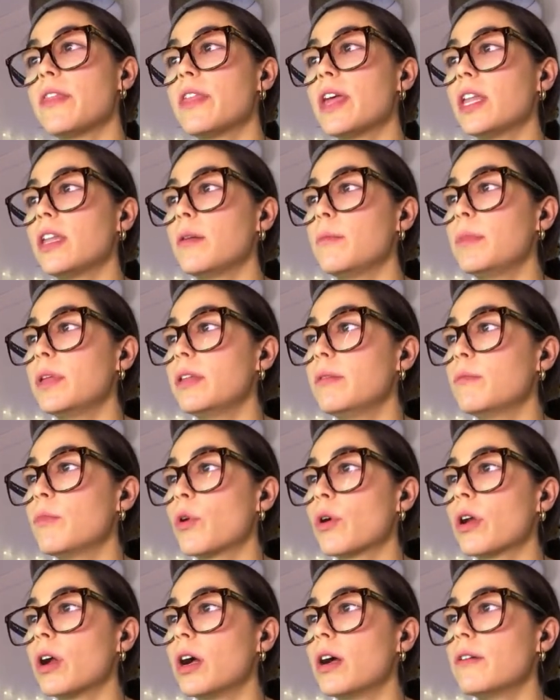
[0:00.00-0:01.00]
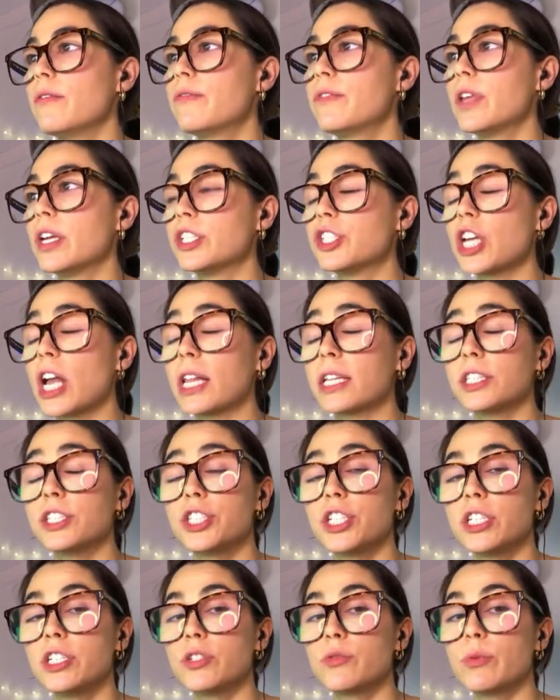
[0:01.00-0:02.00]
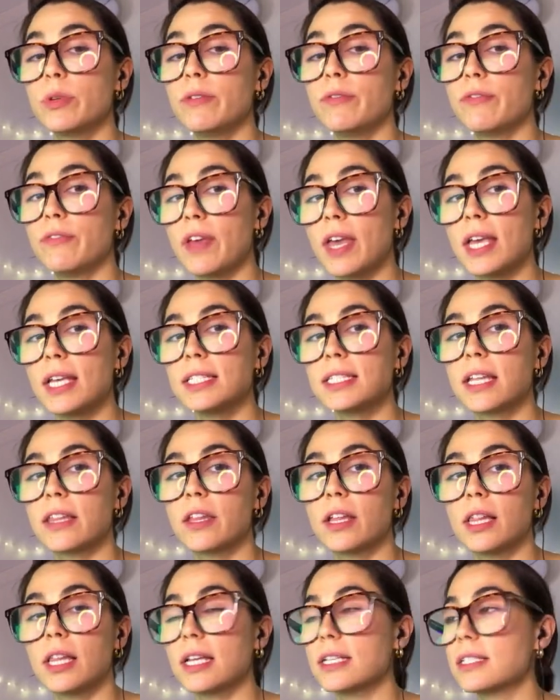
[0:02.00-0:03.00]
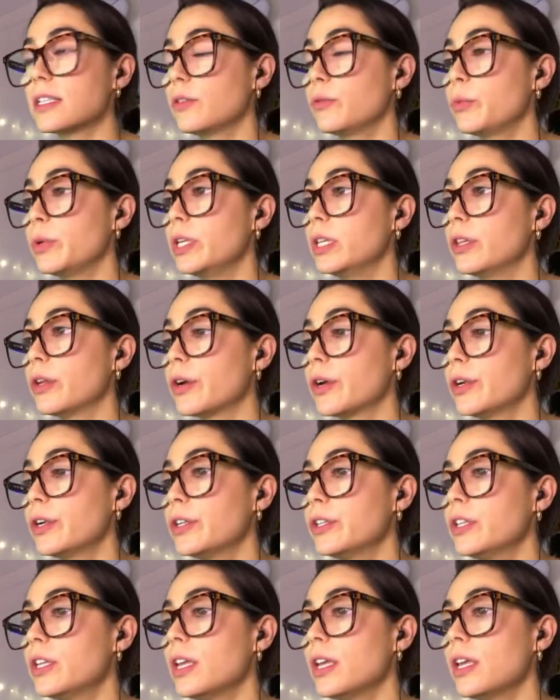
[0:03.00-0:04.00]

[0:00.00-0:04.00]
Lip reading: then a bit more of the challenges we faced and the lessons we learned